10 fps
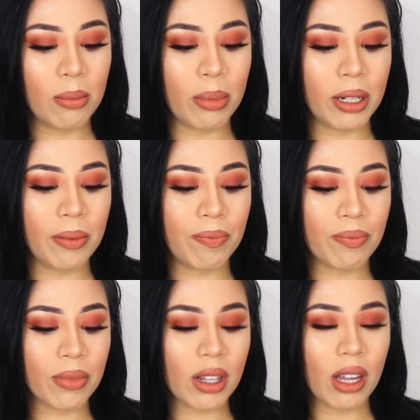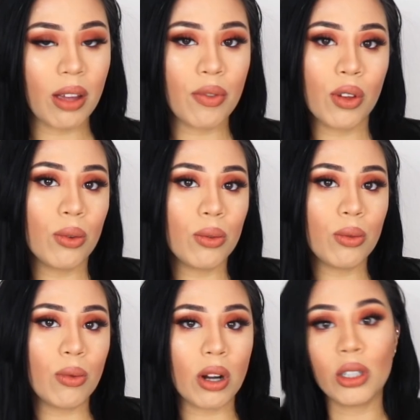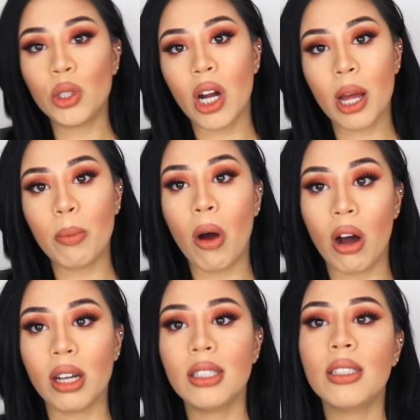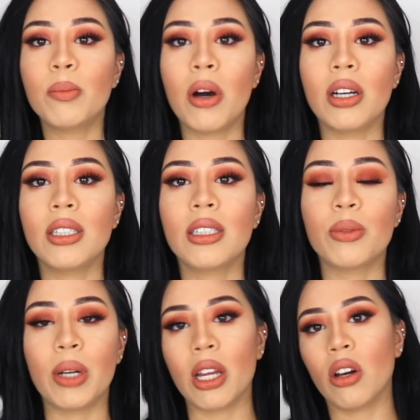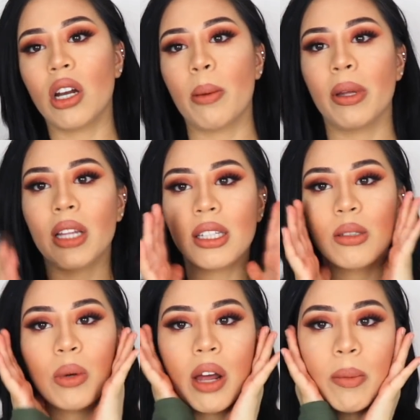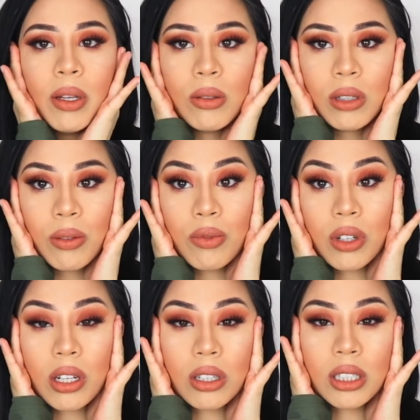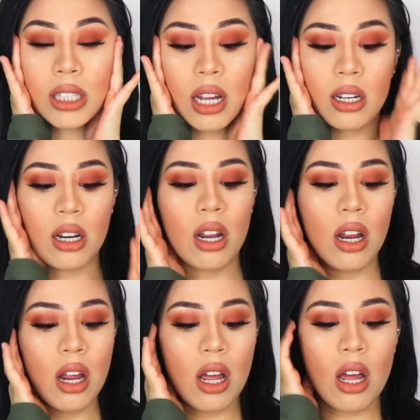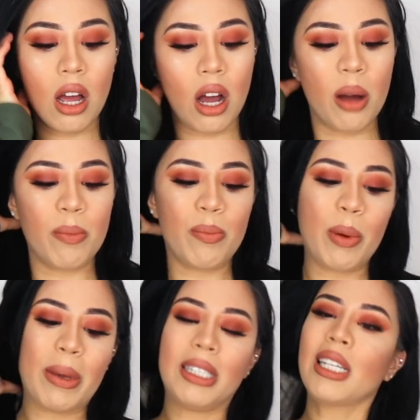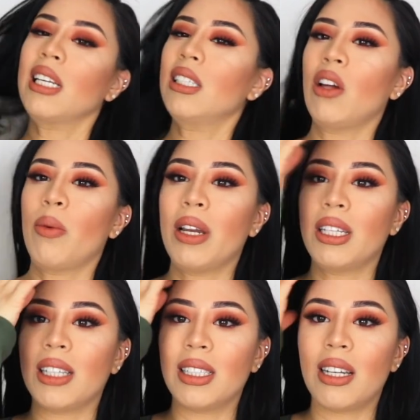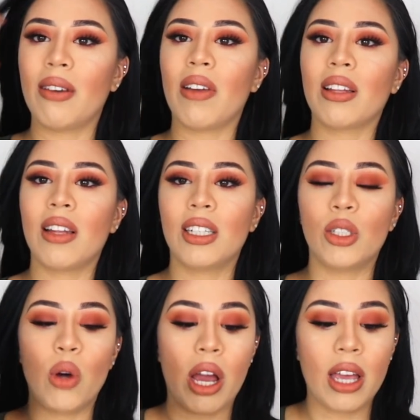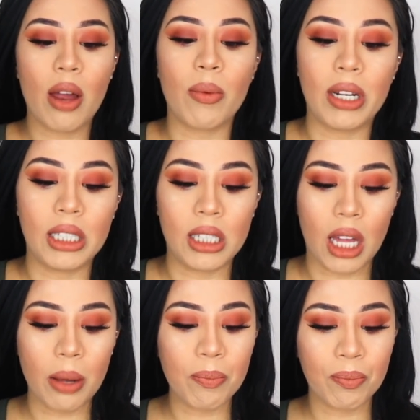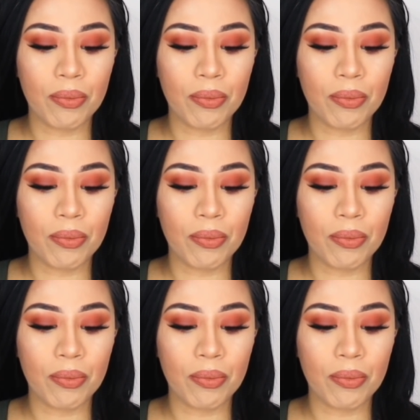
But if you want to try Pond's is really good. I mean, that's what I've been using for years, and but my skin is not really sensitive like that, so I can't really say.